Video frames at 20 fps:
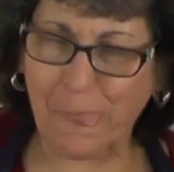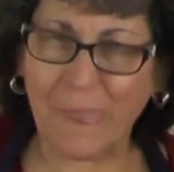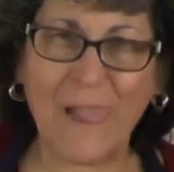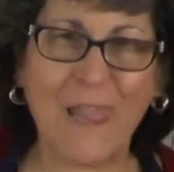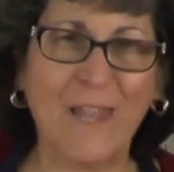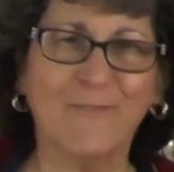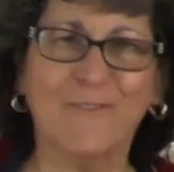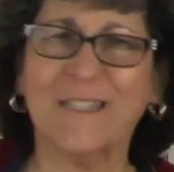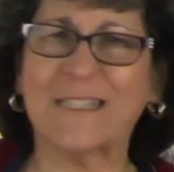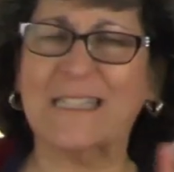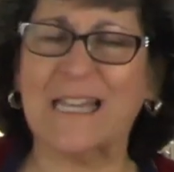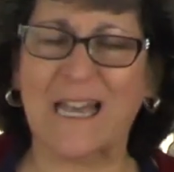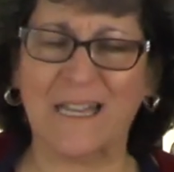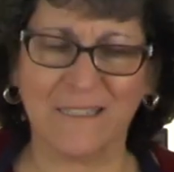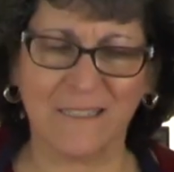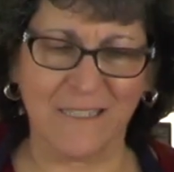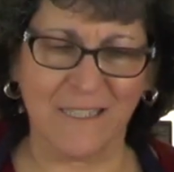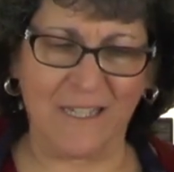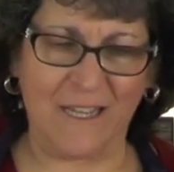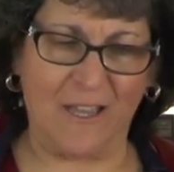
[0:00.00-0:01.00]

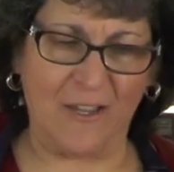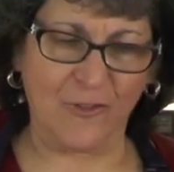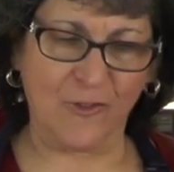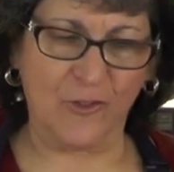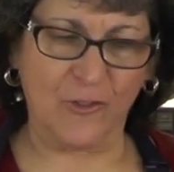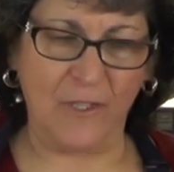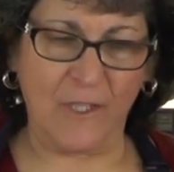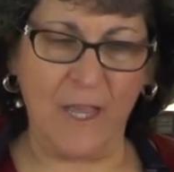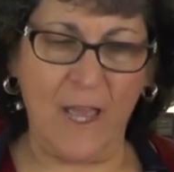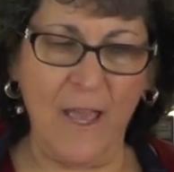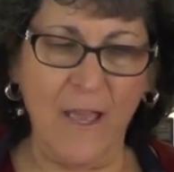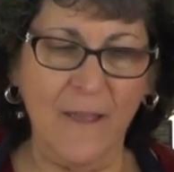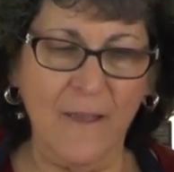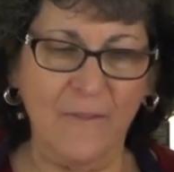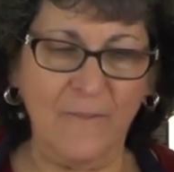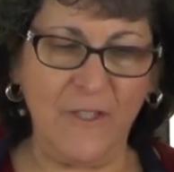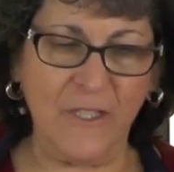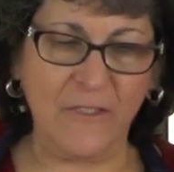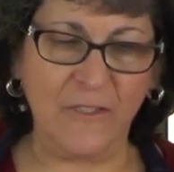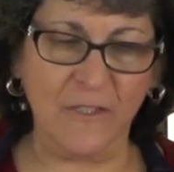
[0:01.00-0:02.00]
Fantastic, actually.
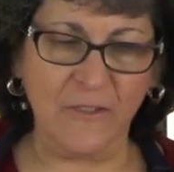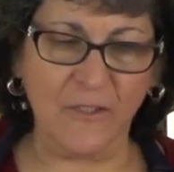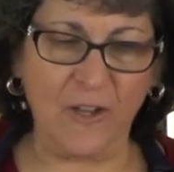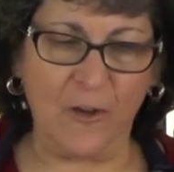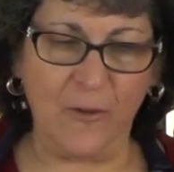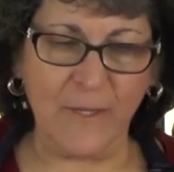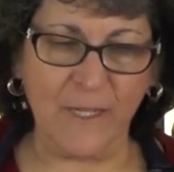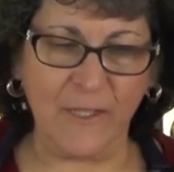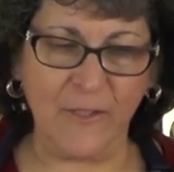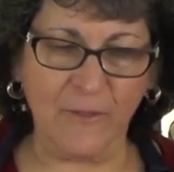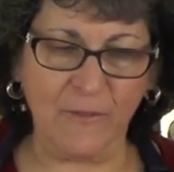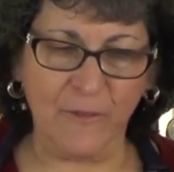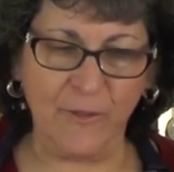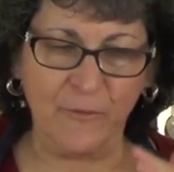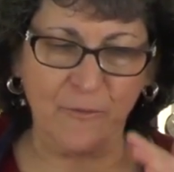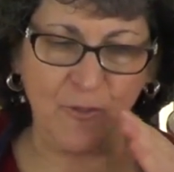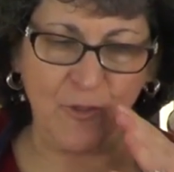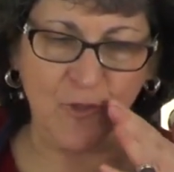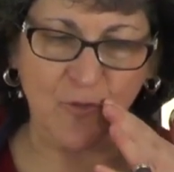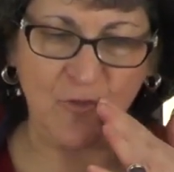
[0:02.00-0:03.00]
This is going in the
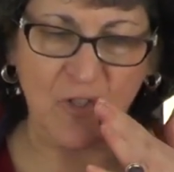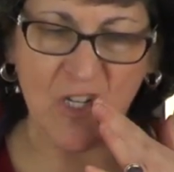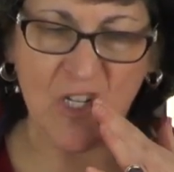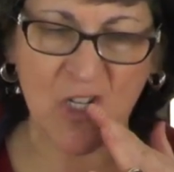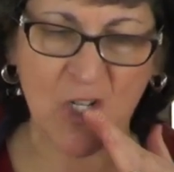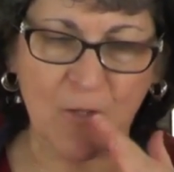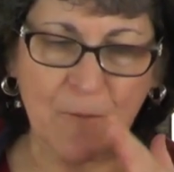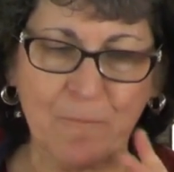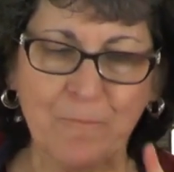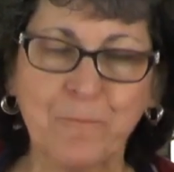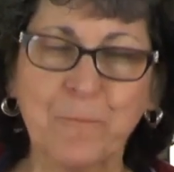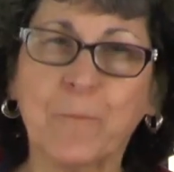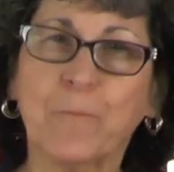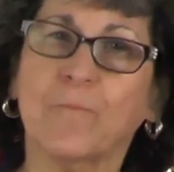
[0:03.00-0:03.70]
refrigerator.